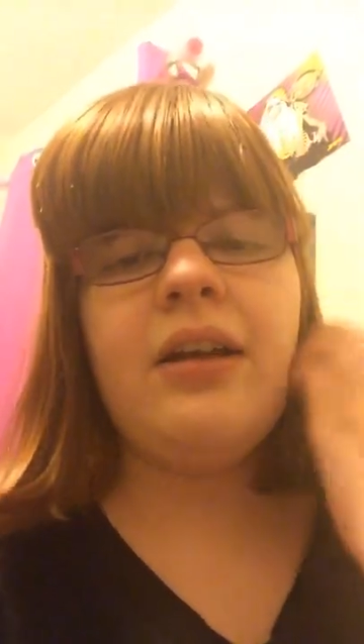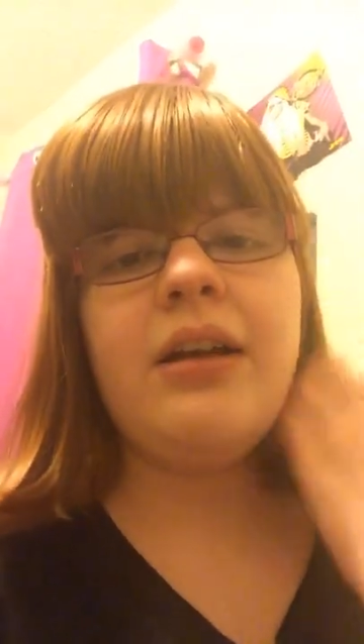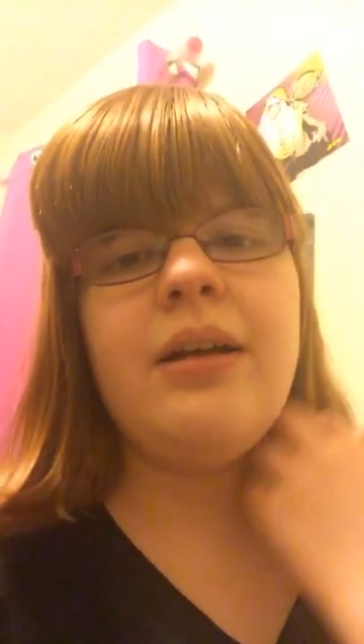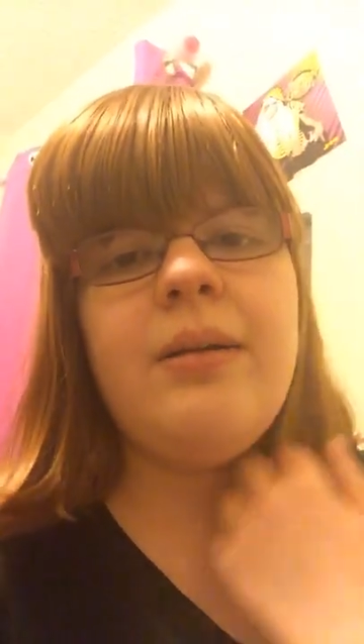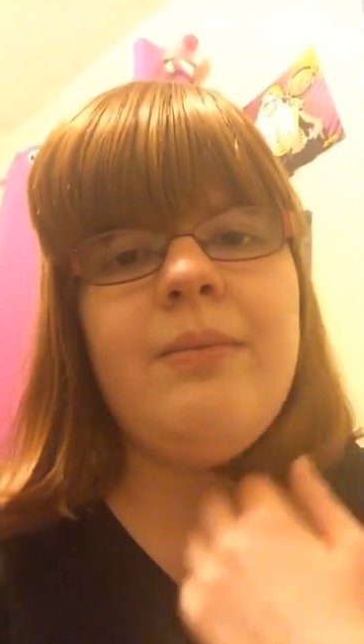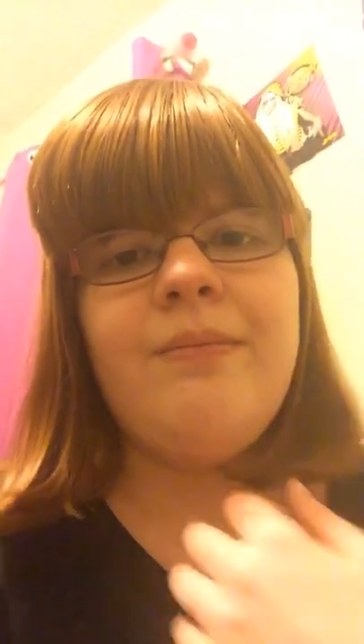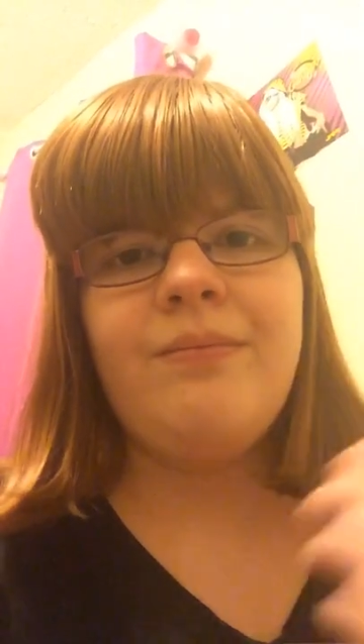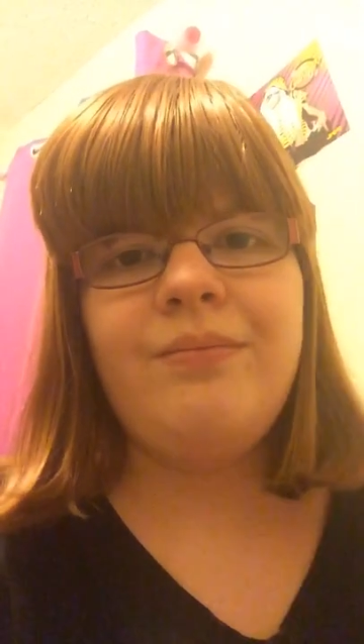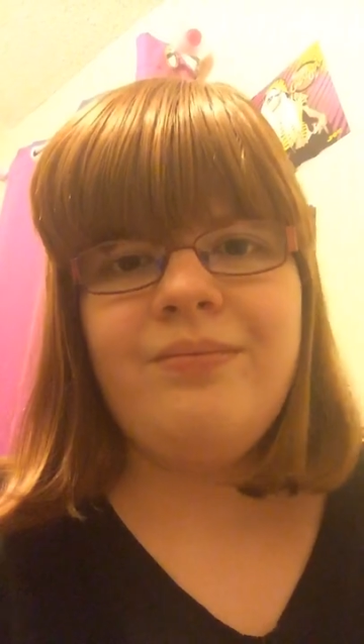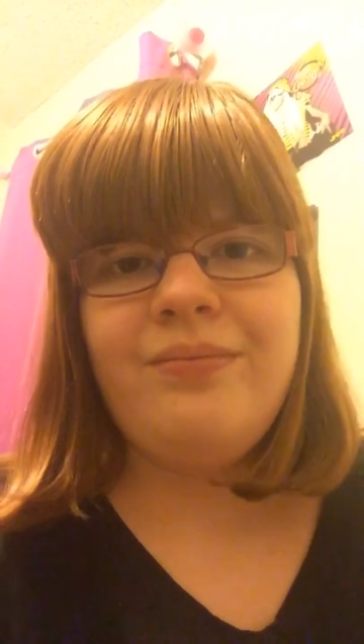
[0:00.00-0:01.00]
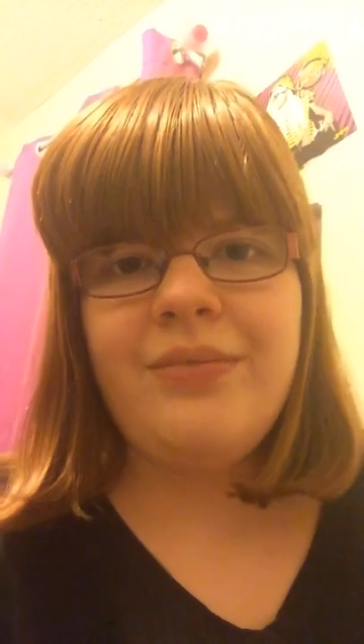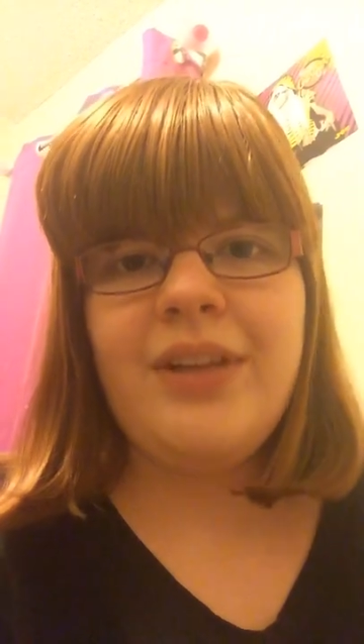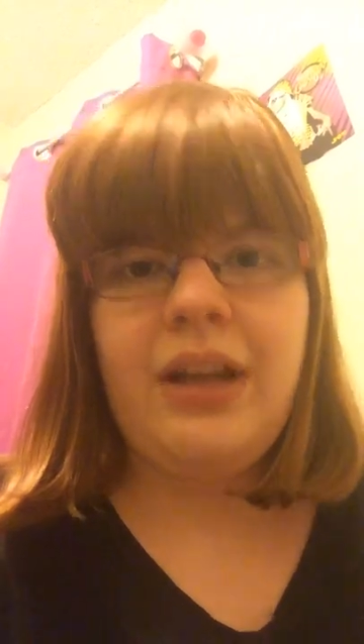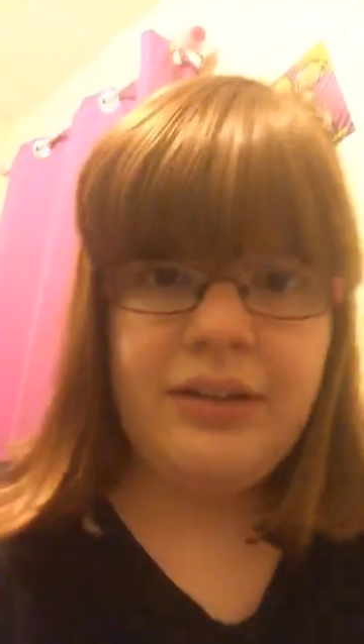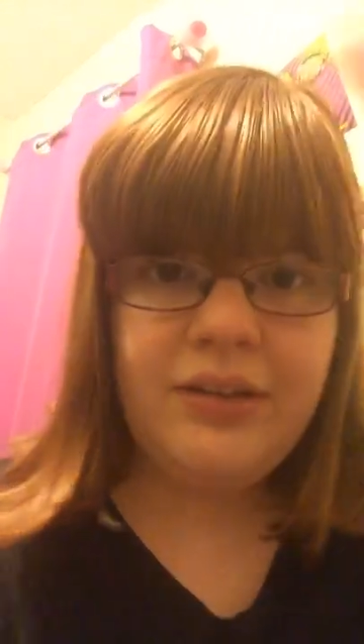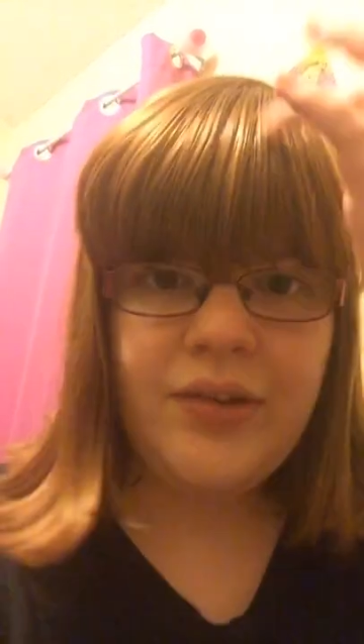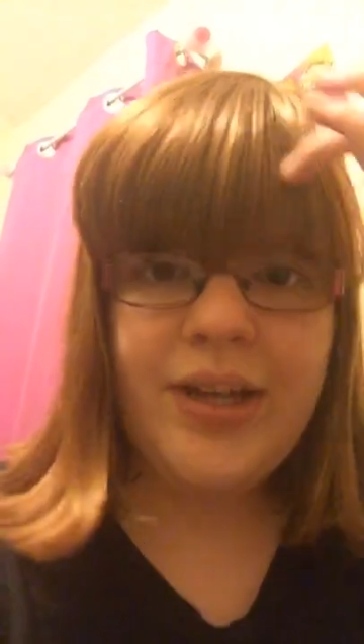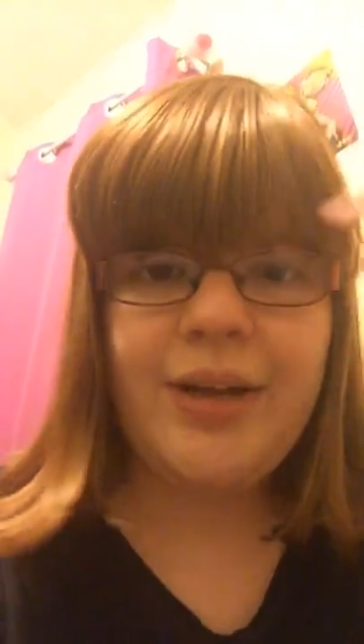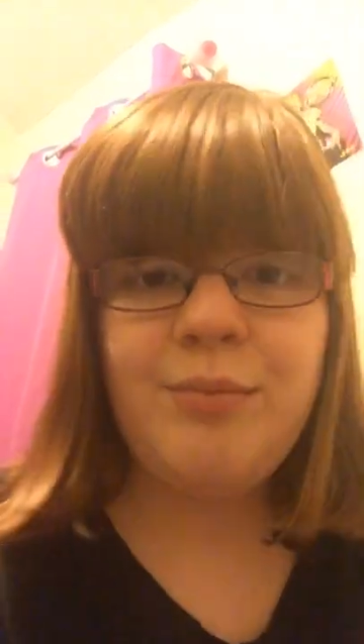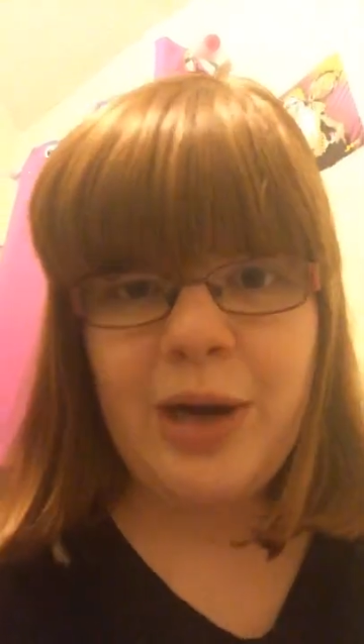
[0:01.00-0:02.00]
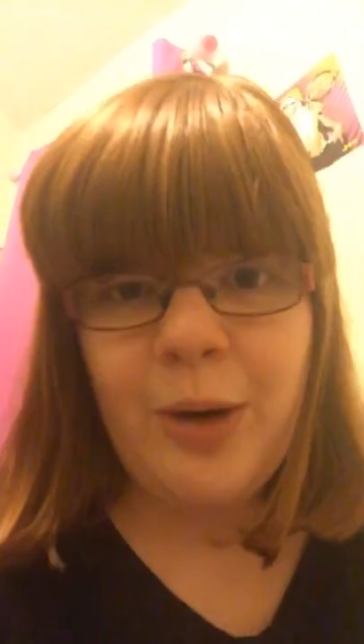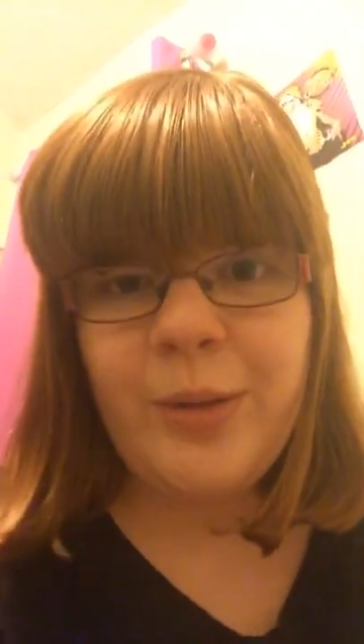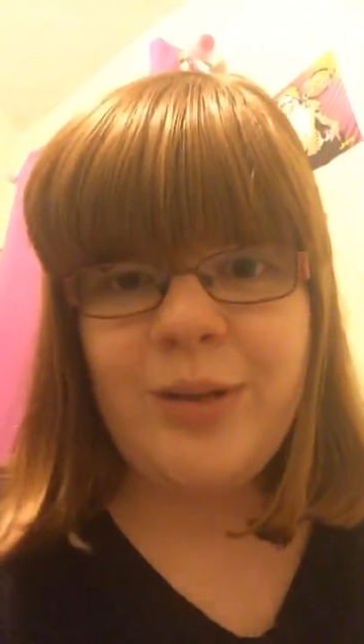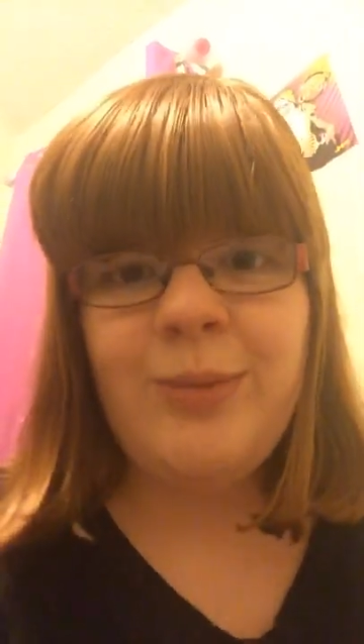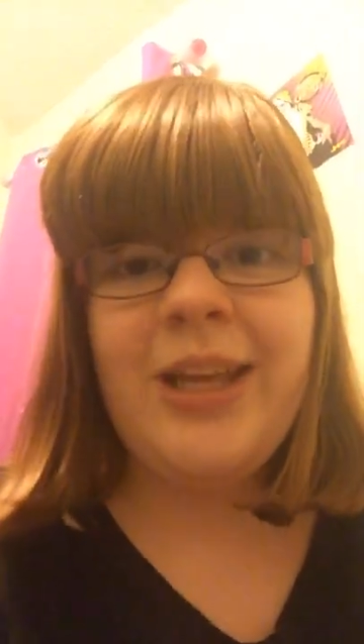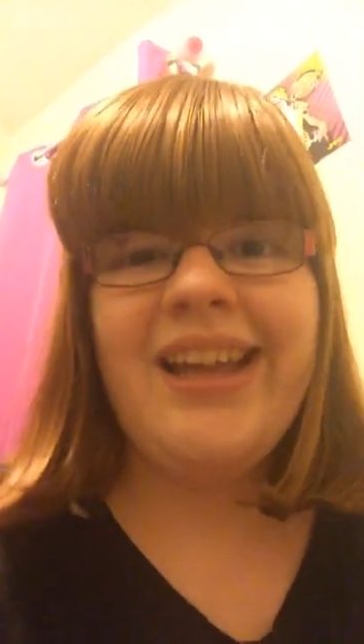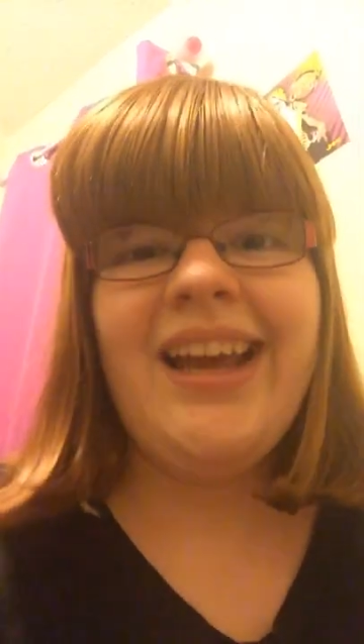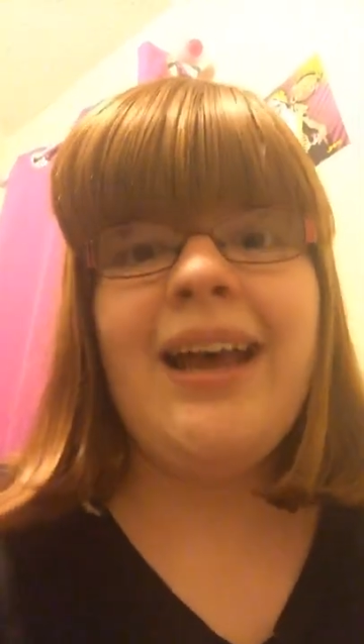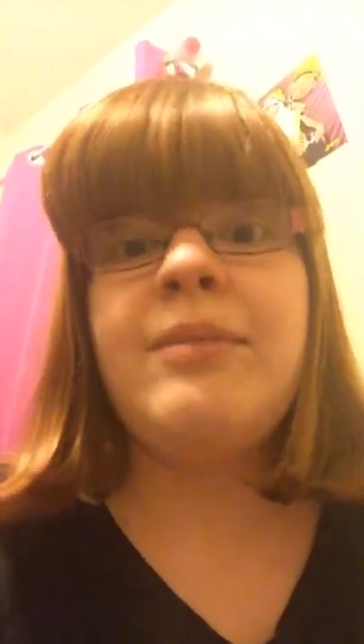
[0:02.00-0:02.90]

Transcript: Um, so yeah, bear with me.